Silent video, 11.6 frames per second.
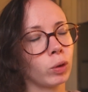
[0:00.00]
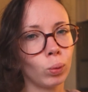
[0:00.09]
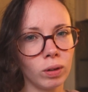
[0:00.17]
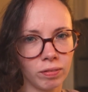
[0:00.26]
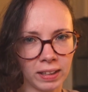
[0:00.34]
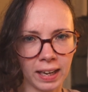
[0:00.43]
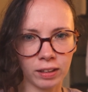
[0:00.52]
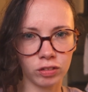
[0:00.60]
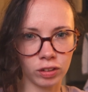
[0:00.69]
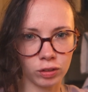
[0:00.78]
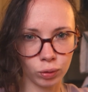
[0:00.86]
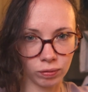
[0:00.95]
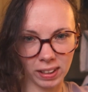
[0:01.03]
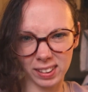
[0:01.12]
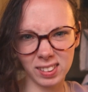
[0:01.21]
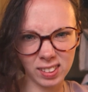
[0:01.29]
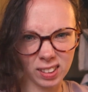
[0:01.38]
All of the extra sort of
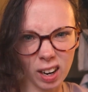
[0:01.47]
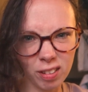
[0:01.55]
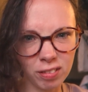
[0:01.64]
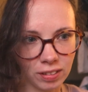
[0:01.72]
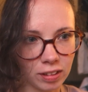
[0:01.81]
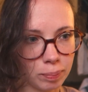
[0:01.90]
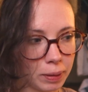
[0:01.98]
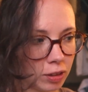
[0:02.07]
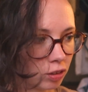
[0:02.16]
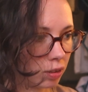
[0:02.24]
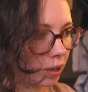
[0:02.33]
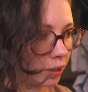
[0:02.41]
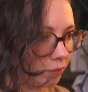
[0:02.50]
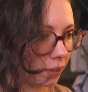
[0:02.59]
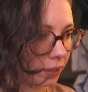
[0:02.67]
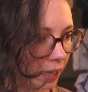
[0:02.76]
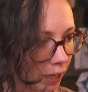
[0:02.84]
like stuff that's been just lying
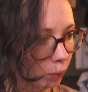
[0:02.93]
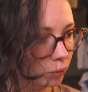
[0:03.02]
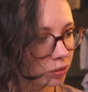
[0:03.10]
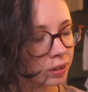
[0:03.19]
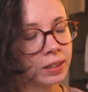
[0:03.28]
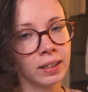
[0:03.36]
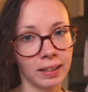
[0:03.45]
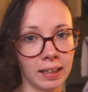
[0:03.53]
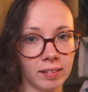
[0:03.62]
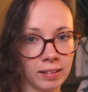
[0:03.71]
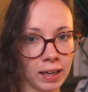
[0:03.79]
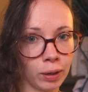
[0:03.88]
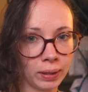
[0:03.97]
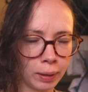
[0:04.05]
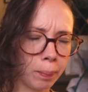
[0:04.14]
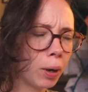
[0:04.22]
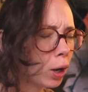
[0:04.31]
around the house that is now
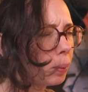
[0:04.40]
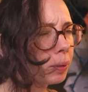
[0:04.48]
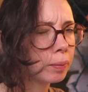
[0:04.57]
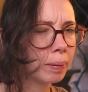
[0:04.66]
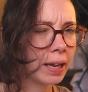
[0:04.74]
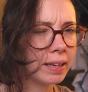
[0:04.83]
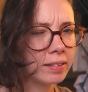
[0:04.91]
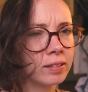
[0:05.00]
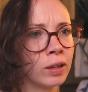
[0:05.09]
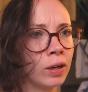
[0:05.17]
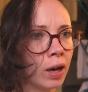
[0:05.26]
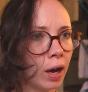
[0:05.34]
in a permanent place